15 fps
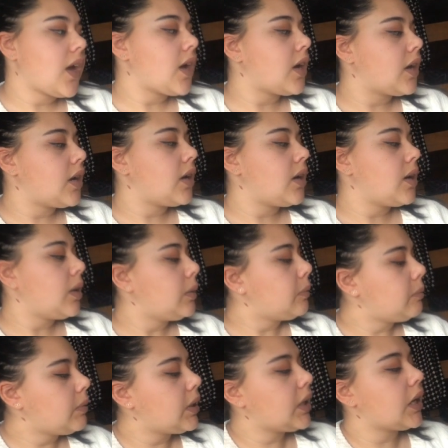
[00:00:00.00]

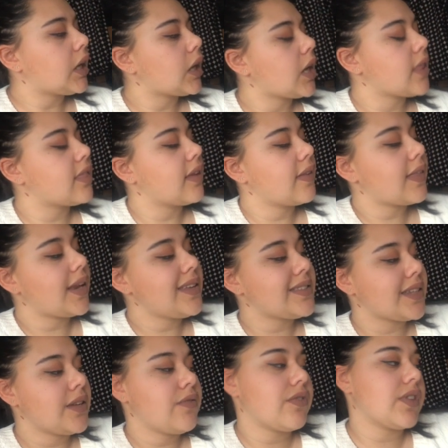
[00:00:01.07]
And I think that is
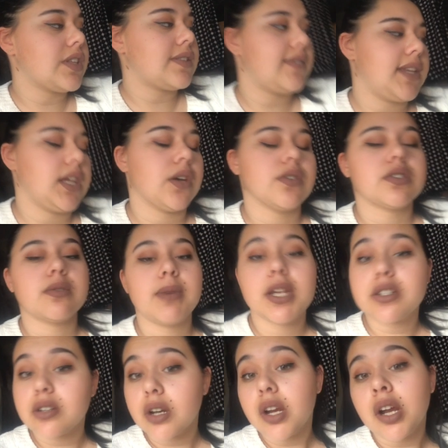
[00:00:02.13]
it for this video, so
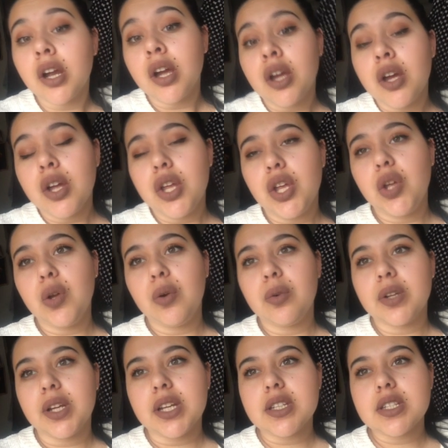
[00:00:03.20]
make sure you
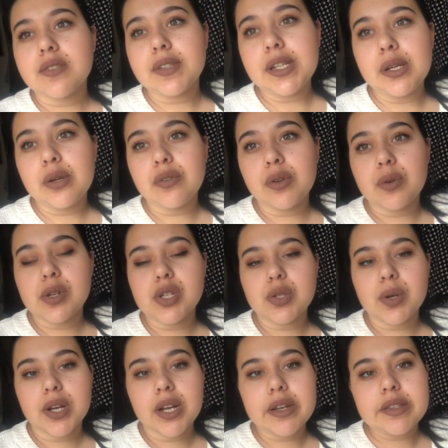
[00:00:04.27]
like this video if you
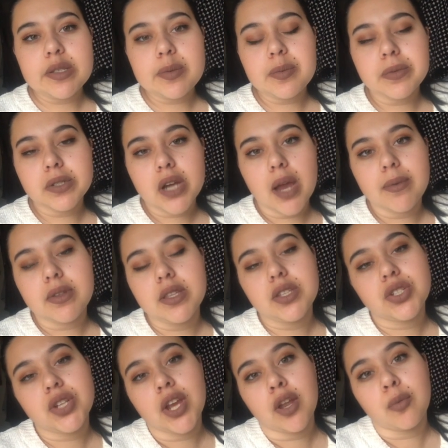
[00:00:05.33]
enjoyed it and subscribe to
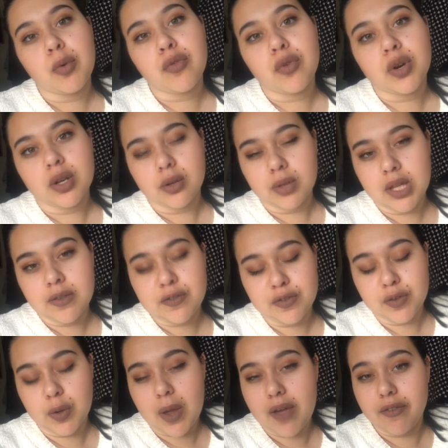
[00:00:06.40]
this channel before you leave
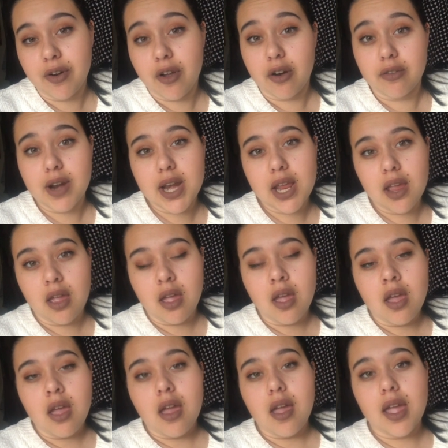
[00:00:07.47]
if you haven't already,
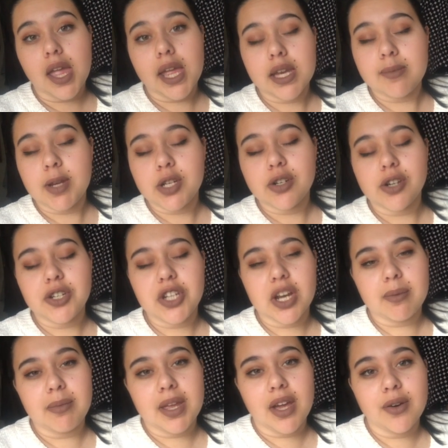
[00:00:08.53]
and make sure to check
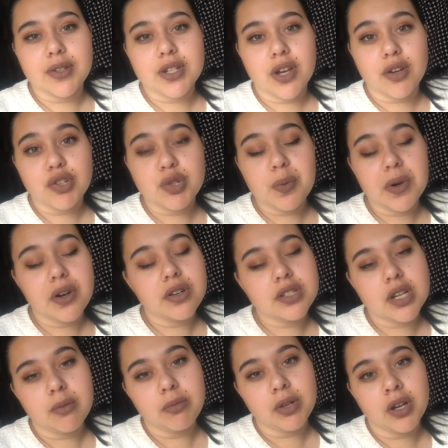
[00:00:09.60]
me out on Twitter,
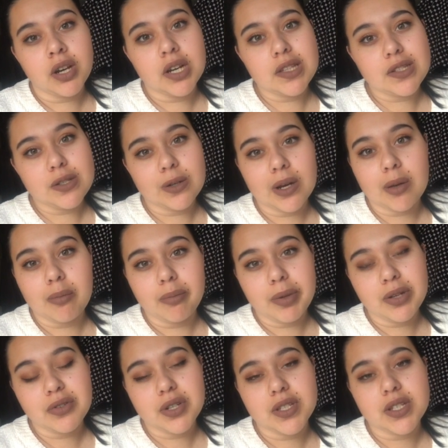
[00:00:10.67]
Tumblr, Instagram,
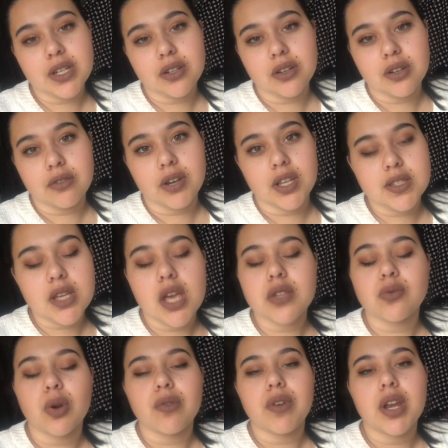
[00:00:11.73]
Pinterest, and Goodreads
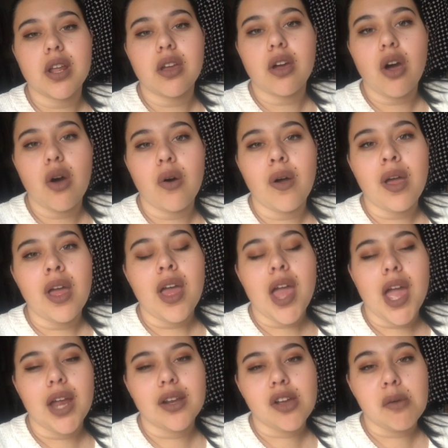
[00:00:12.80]
as RoyReadingCo,
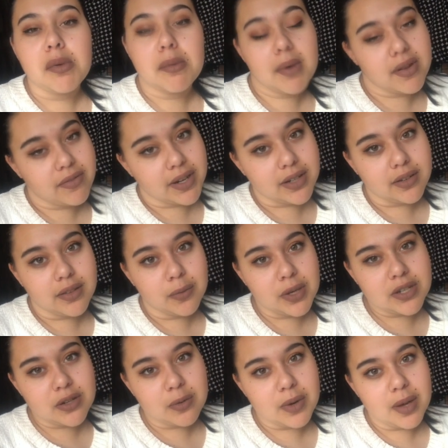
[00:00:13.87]
and go be my friend on the
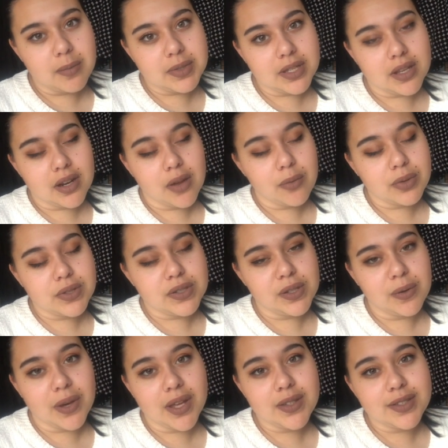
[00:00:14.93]
interwebs, and I will see
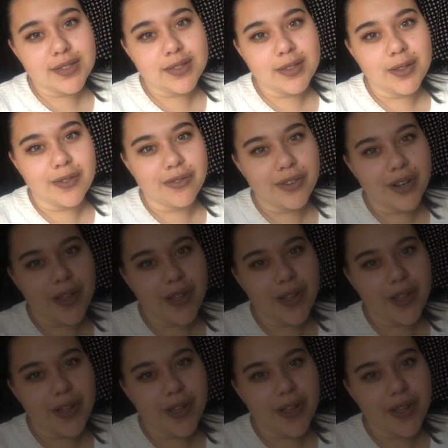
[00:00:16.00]
you guys soon for